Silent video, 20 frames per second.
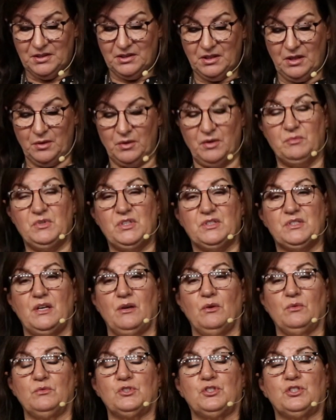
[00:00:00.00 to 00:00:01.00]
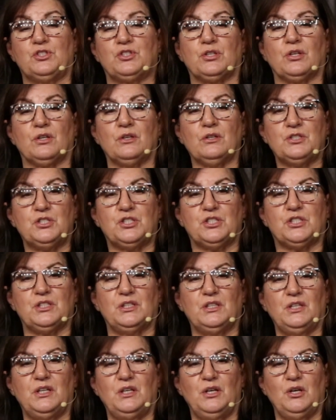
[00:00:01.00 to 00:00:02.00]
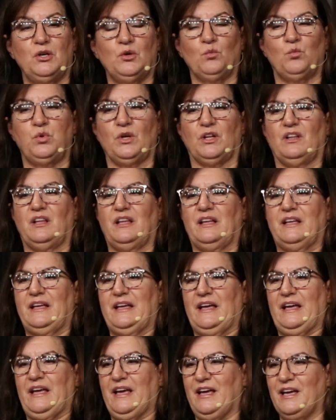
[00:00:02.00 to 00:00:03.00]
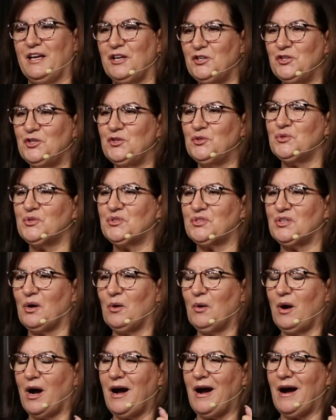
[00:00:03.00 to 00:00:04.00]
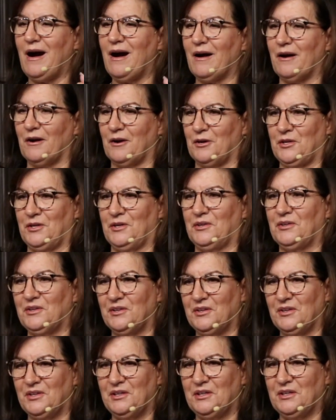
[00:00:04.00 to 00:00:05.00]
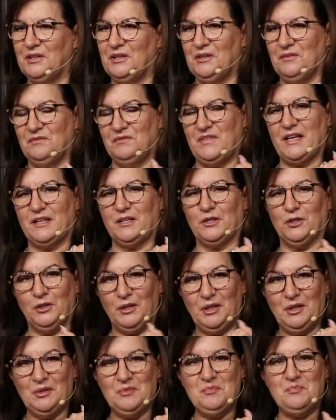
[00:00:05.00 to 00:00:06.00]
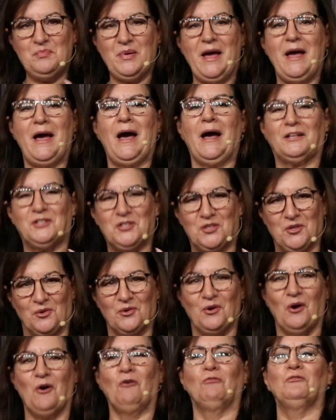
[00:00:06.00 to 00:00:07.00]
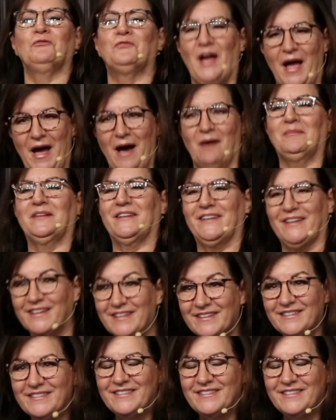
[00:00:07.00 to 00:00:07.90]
Let me say, church will hit you so hard that it'll impact your whole family.